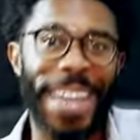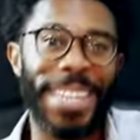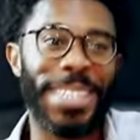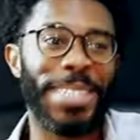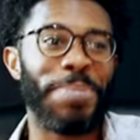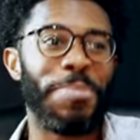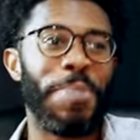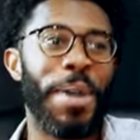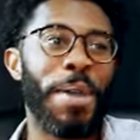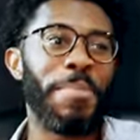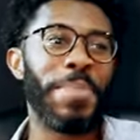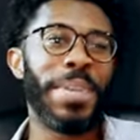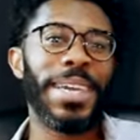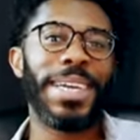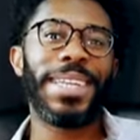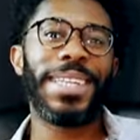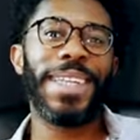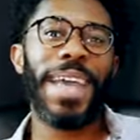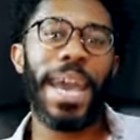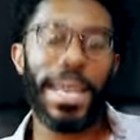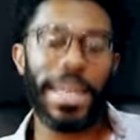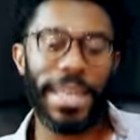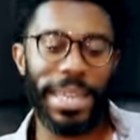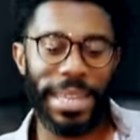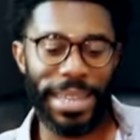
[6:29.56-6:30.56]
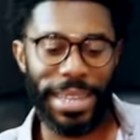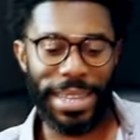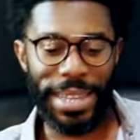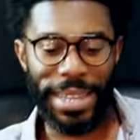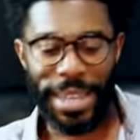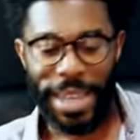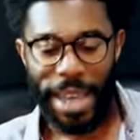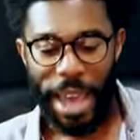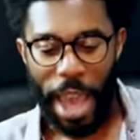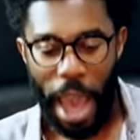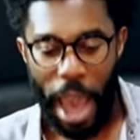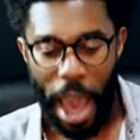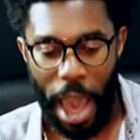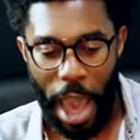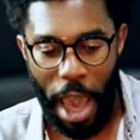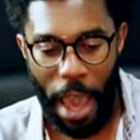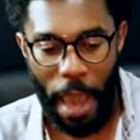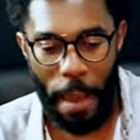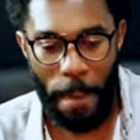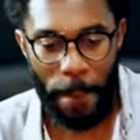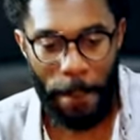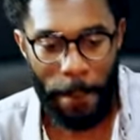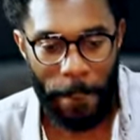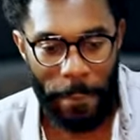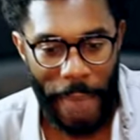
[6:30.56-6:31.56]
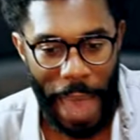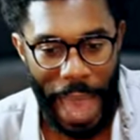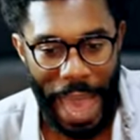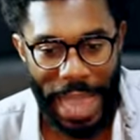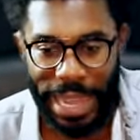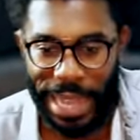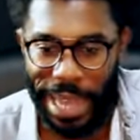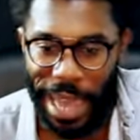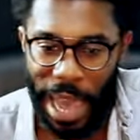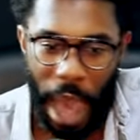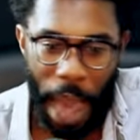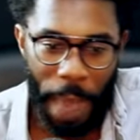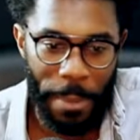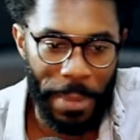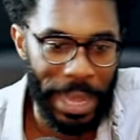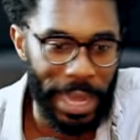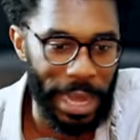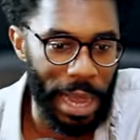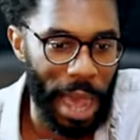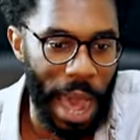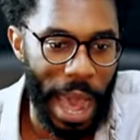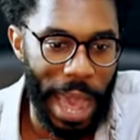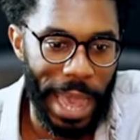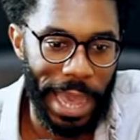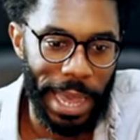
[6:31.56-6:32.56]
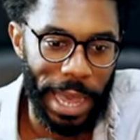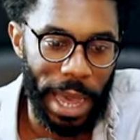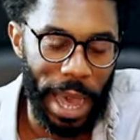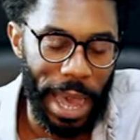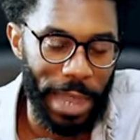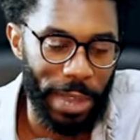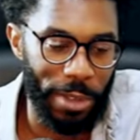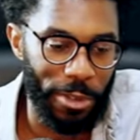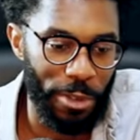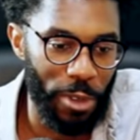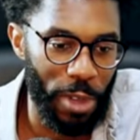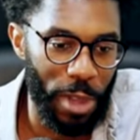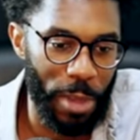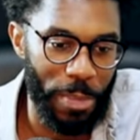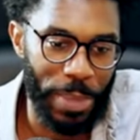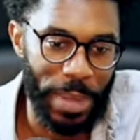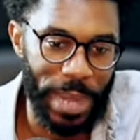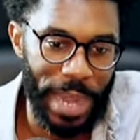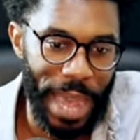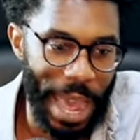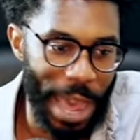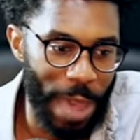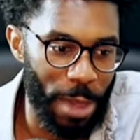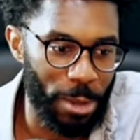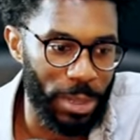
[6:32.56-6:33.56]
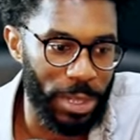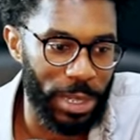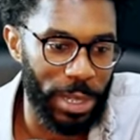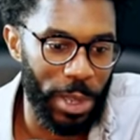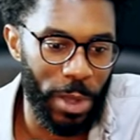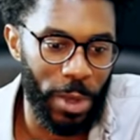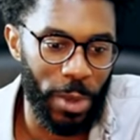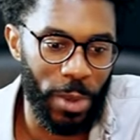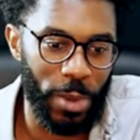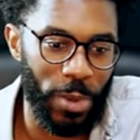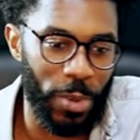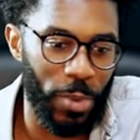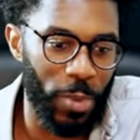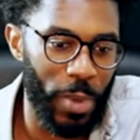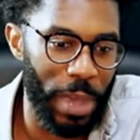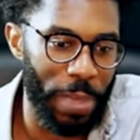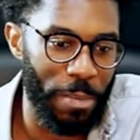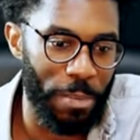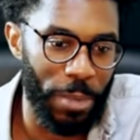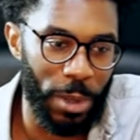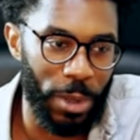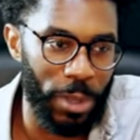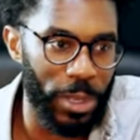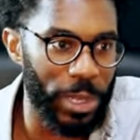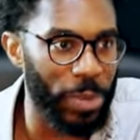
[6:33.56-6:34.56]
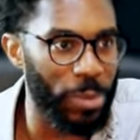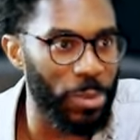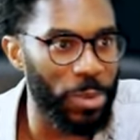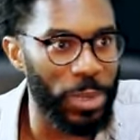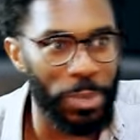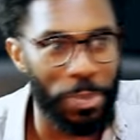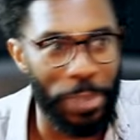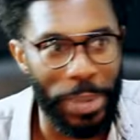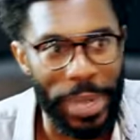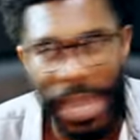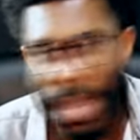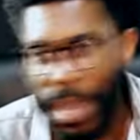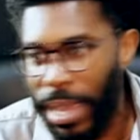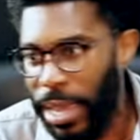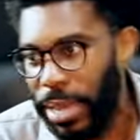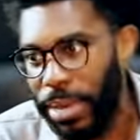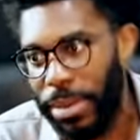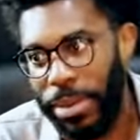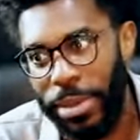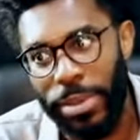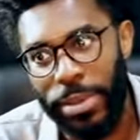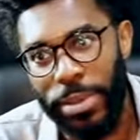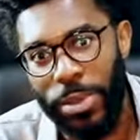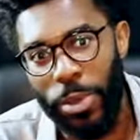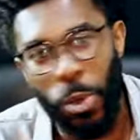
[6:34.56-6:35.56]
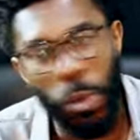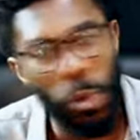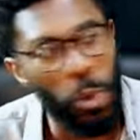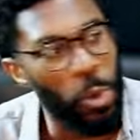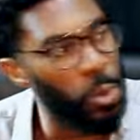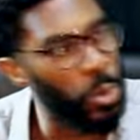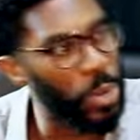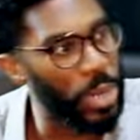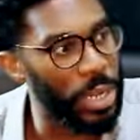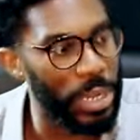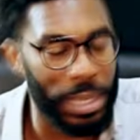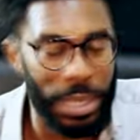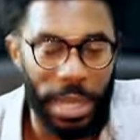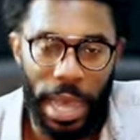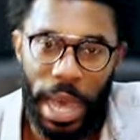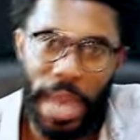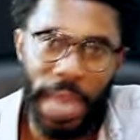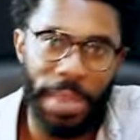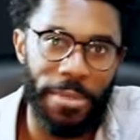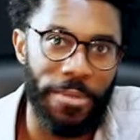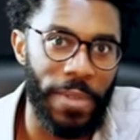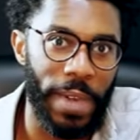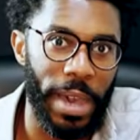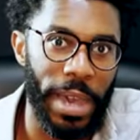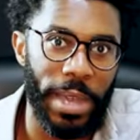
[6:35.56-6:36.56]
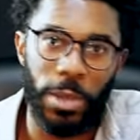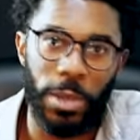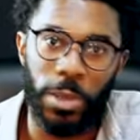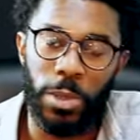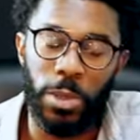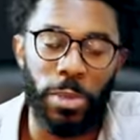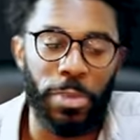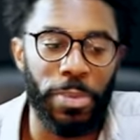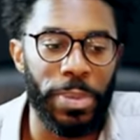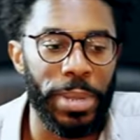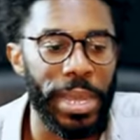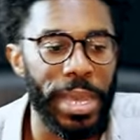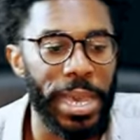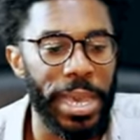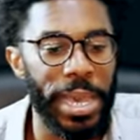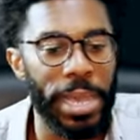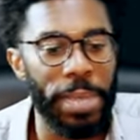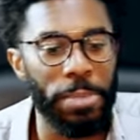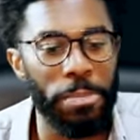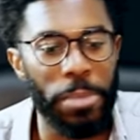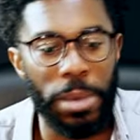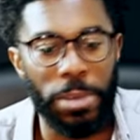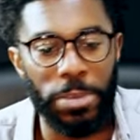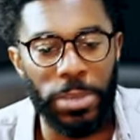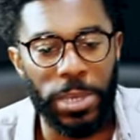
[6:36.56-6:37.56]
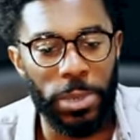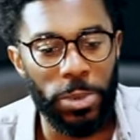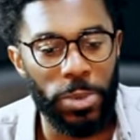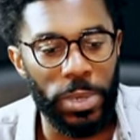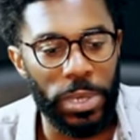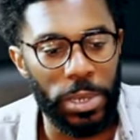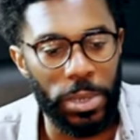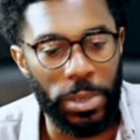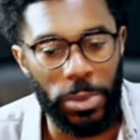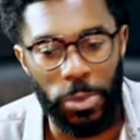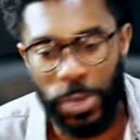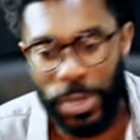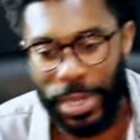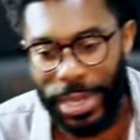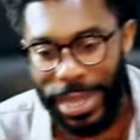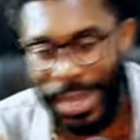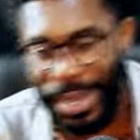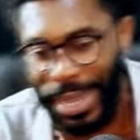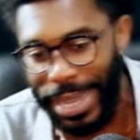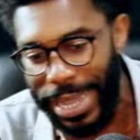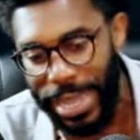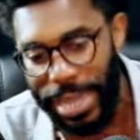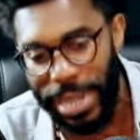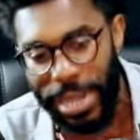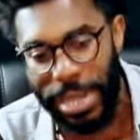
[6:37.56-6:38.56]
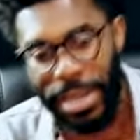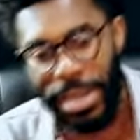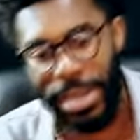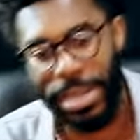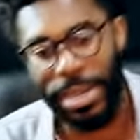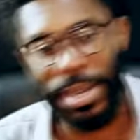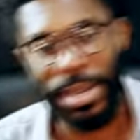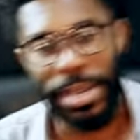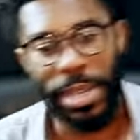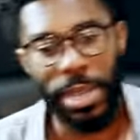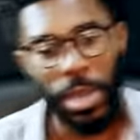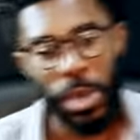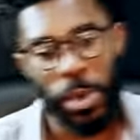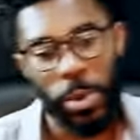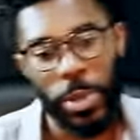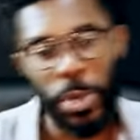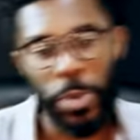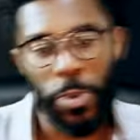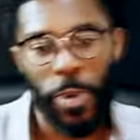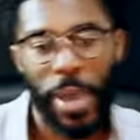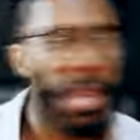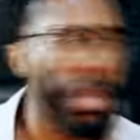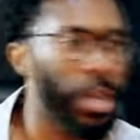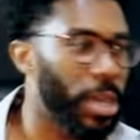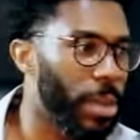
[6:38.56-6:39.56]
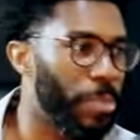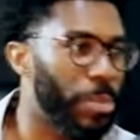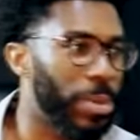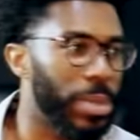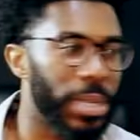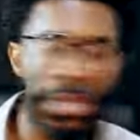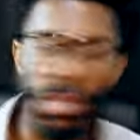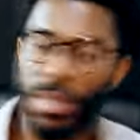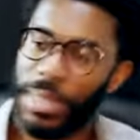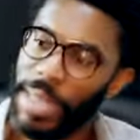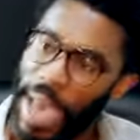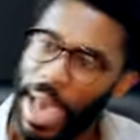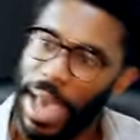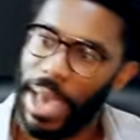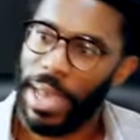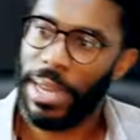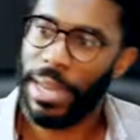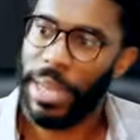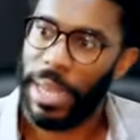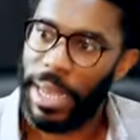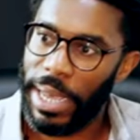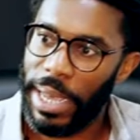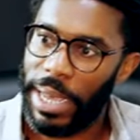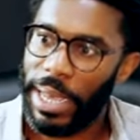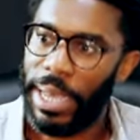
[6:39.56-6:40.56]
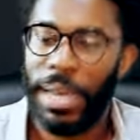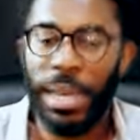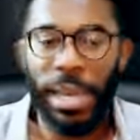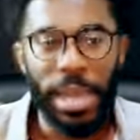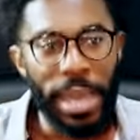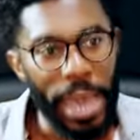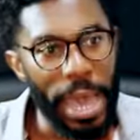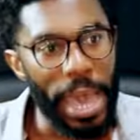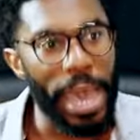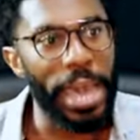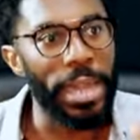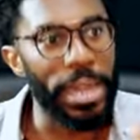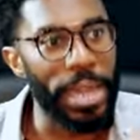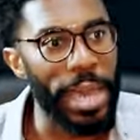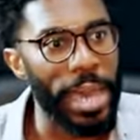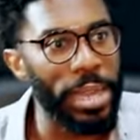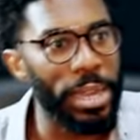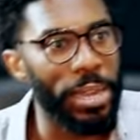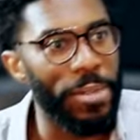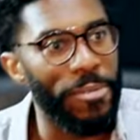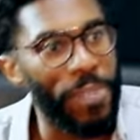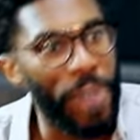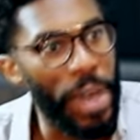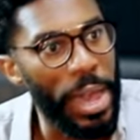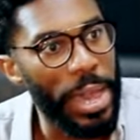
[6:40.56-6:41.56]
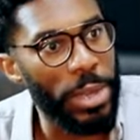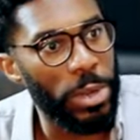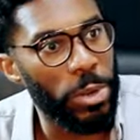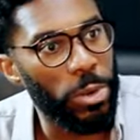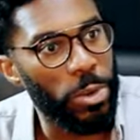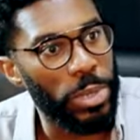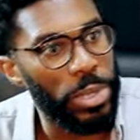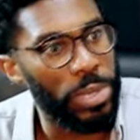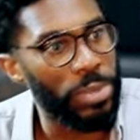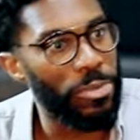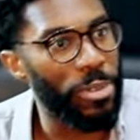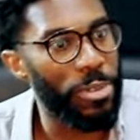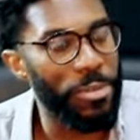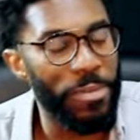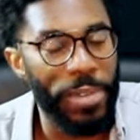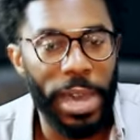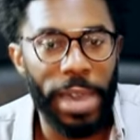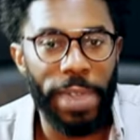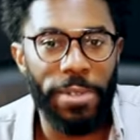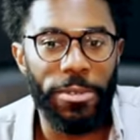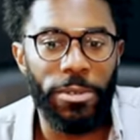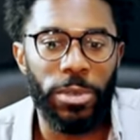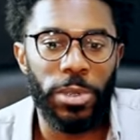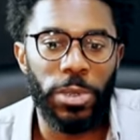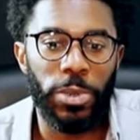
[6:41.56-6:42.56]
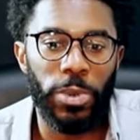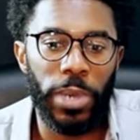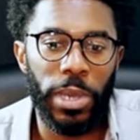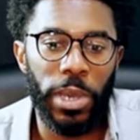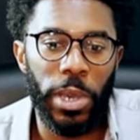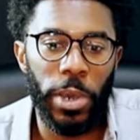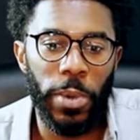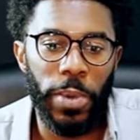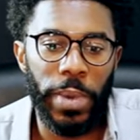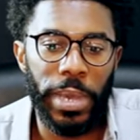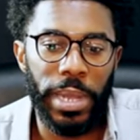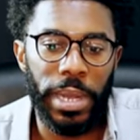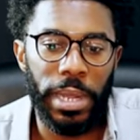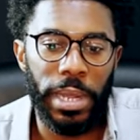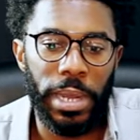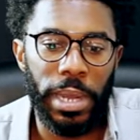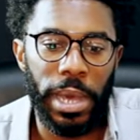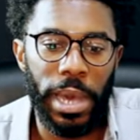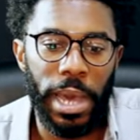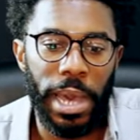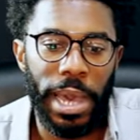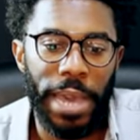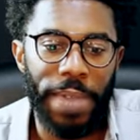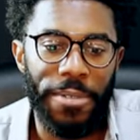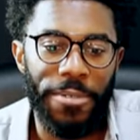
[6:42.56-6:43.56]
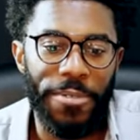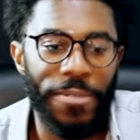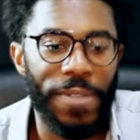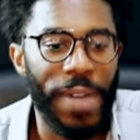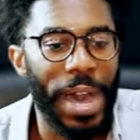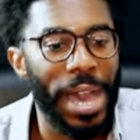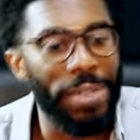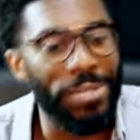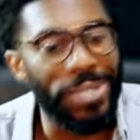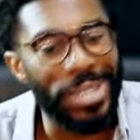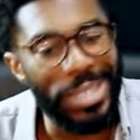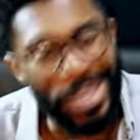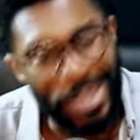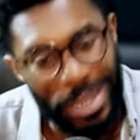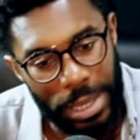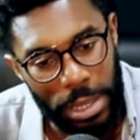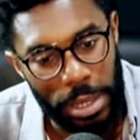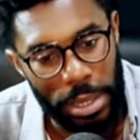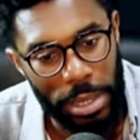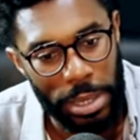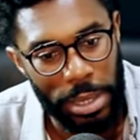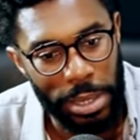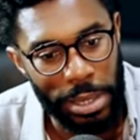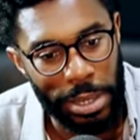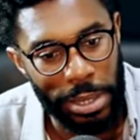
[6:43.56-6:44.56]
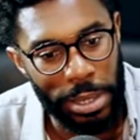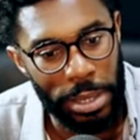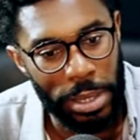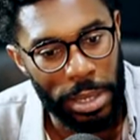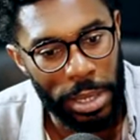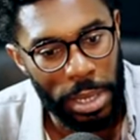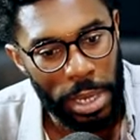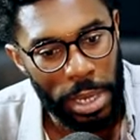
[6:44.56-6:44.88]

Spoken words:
to mummy and daddy. And yeah, I mean, I grew up in a household where music was playing all the time. Vinyls were playing. Mumsy was cleaning, and we'd wake up on a Saturday, and the vinyls, the revivals were going. And I have 5 sisters,